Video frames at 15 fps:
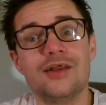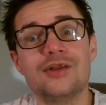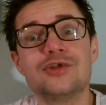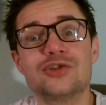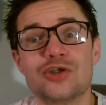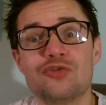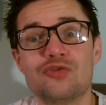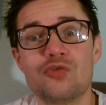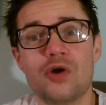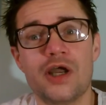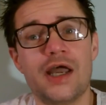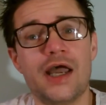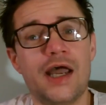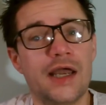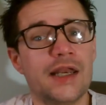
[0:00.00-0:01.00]

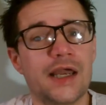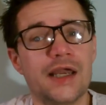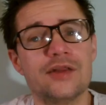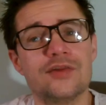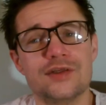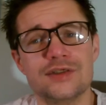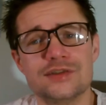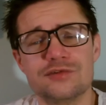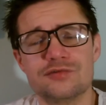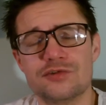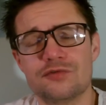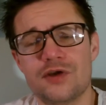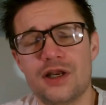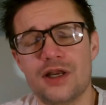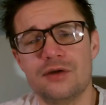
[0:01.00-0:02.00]
software and how things have
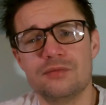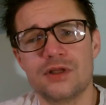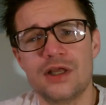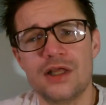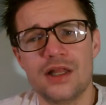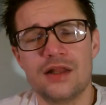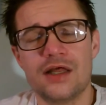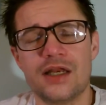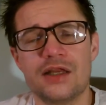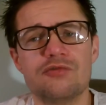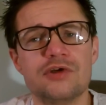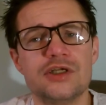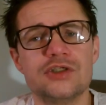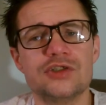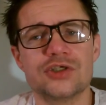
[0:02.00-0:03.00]
developed, that it
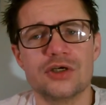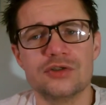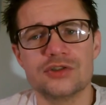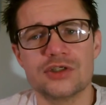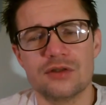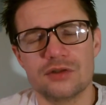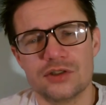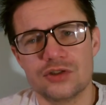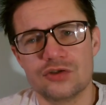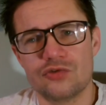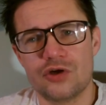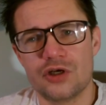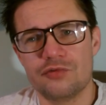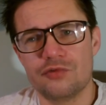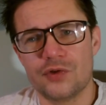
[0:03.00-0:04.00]
really choked up the
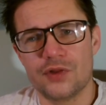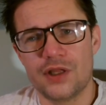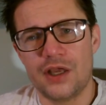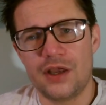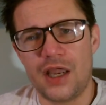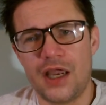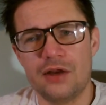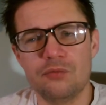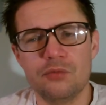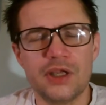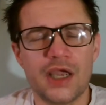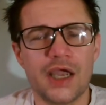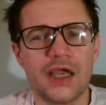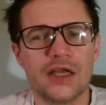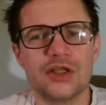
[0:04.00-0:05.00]
drive on there, and we
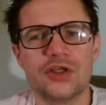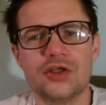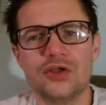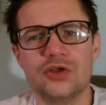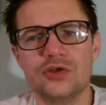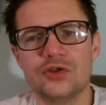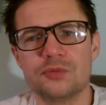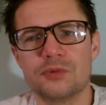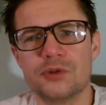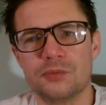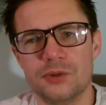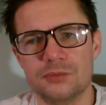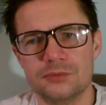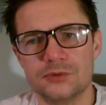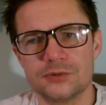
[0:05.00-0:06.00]
had huge
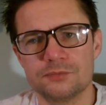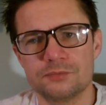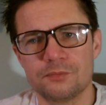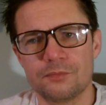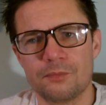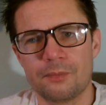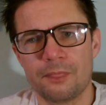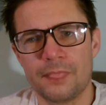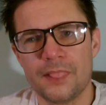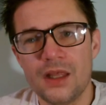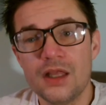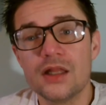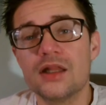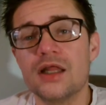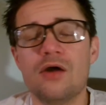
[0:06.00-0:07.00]
problems.
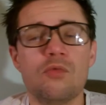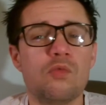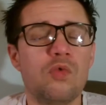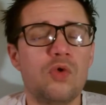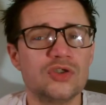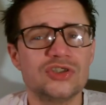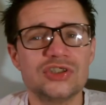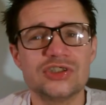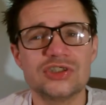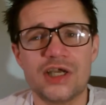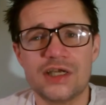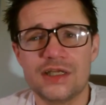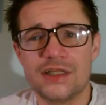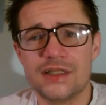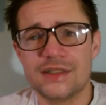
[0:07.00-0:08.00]
That was
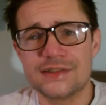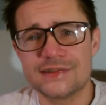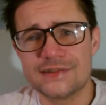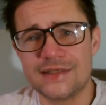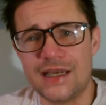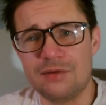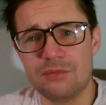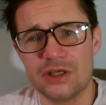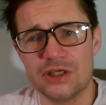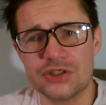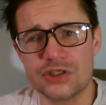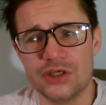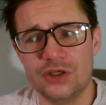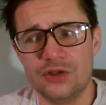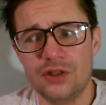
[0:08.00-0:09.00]
exactly the same
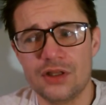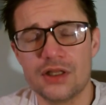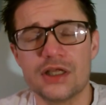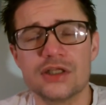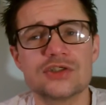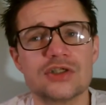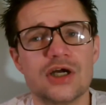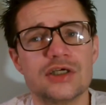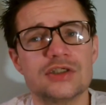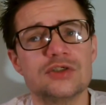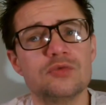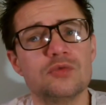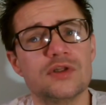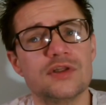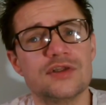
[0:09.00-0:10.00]
issue that
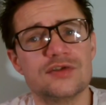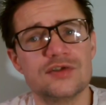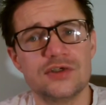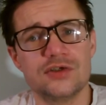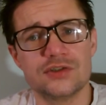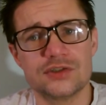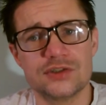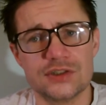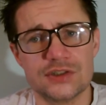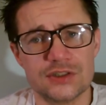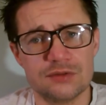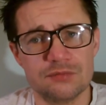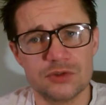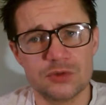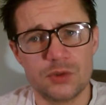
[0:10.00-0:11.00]
started with the Xeon
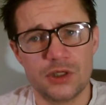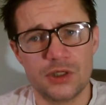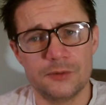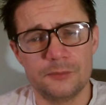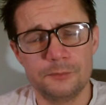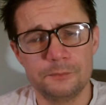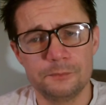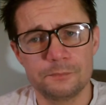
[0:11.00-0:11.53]
system as well.